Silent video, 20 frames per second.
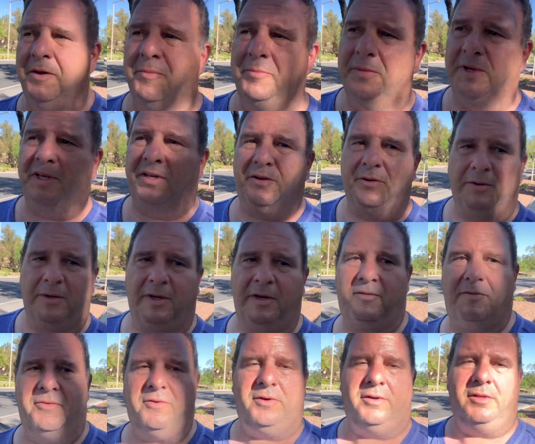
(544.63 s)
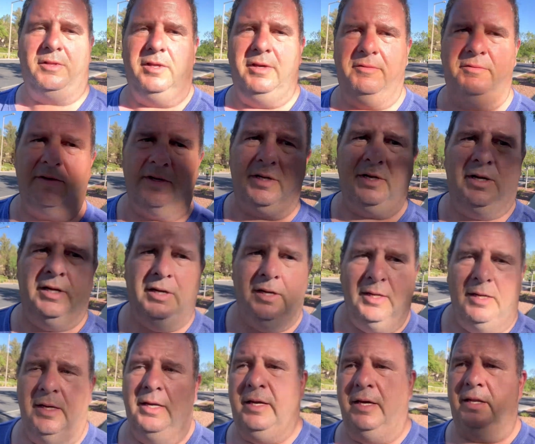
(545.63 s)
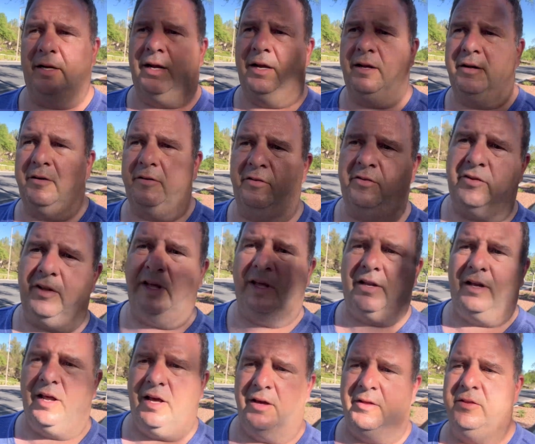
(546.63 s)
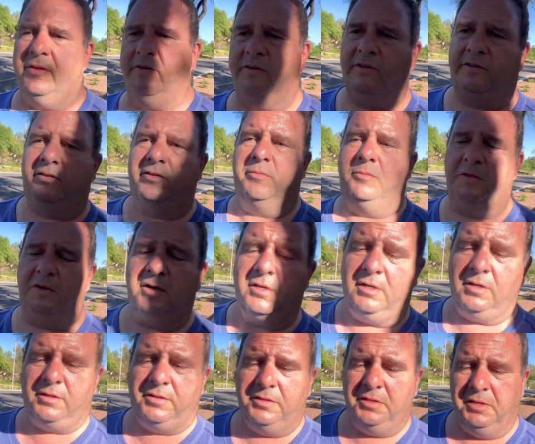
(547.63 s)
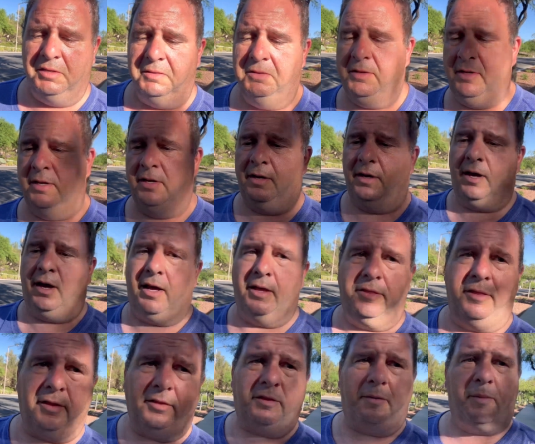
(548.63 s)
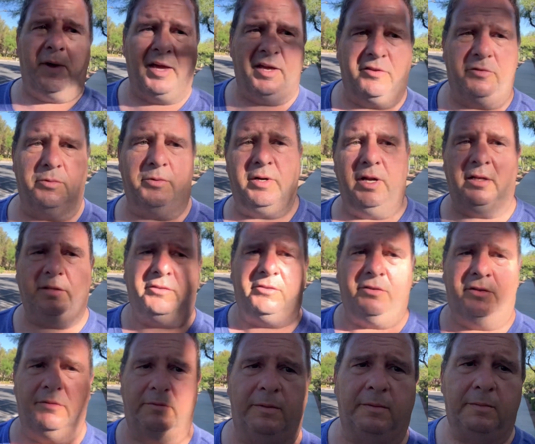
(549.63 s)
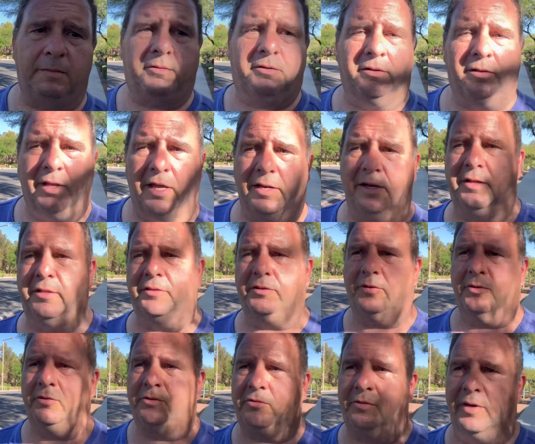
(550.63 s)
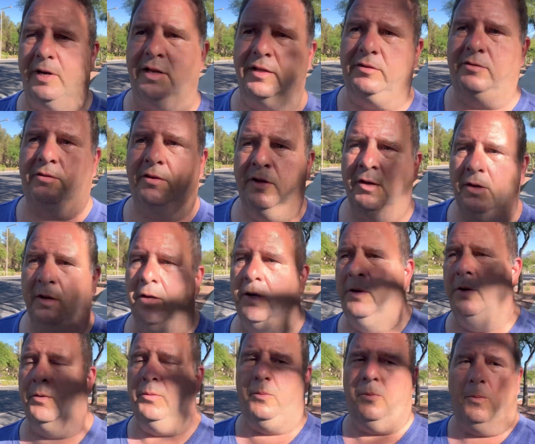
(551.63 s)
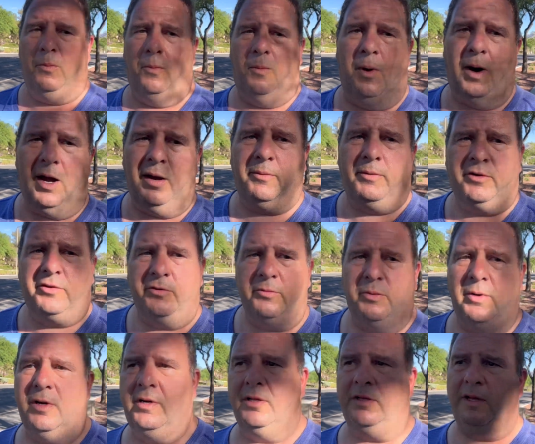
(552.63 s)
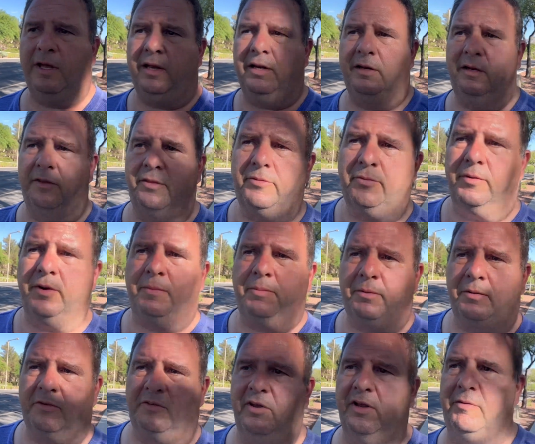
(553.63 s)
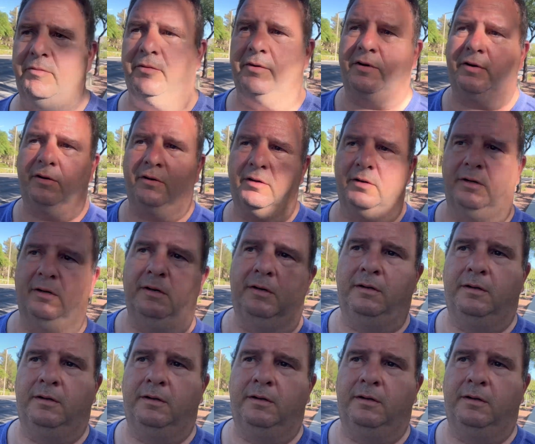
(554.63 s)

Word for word: me doing it for a living, and I understand how the system works, I thought the banks were nuts to, to lend at those rates. Why would you want to lend at 3% return?